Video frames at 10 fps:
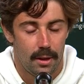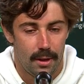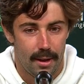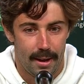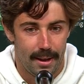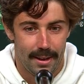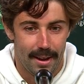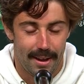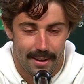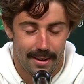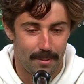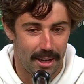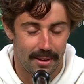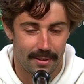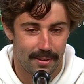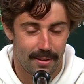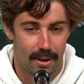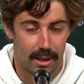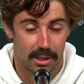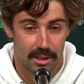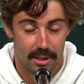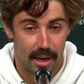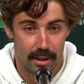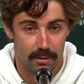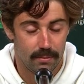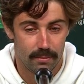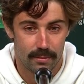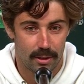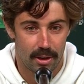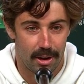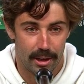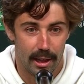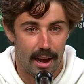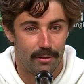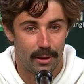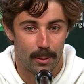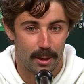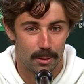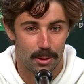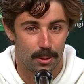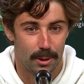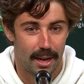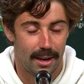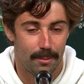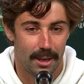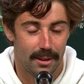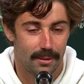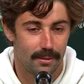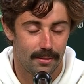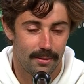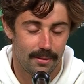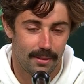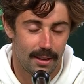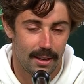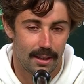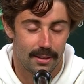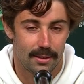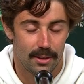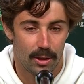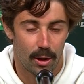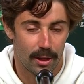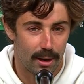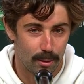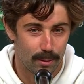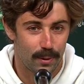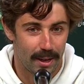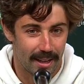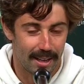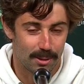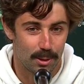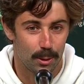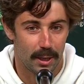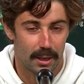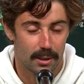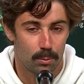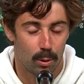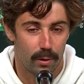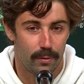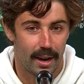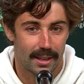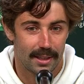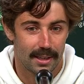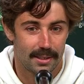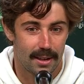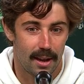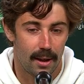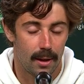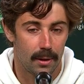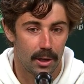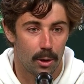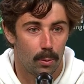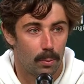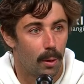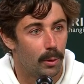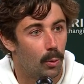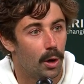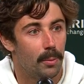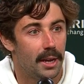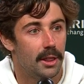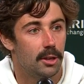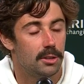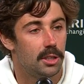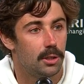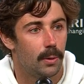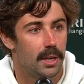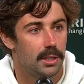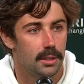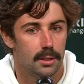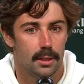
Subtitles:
I actually started kind of laughing when he was doing that. Not that it was funny that he was doing it. It's more the fact that, we probably want to be in those situations.